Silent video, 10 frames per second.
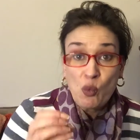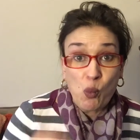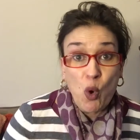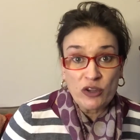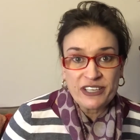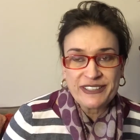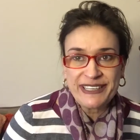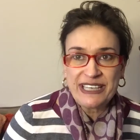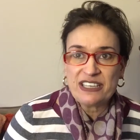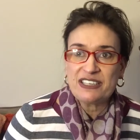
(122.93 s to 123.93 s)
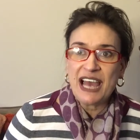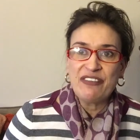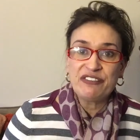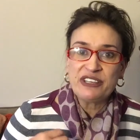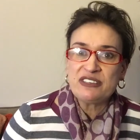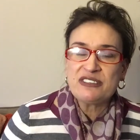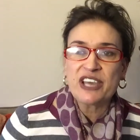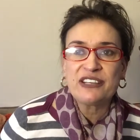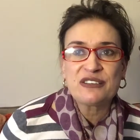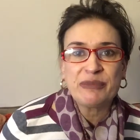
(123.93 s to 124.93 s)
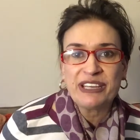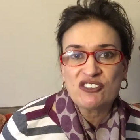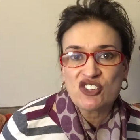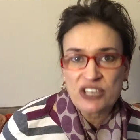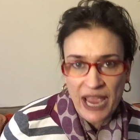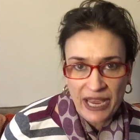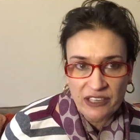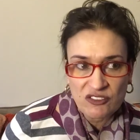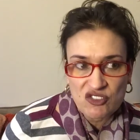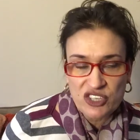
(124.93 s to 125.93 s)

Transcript: What is needed, and this is going to mean change.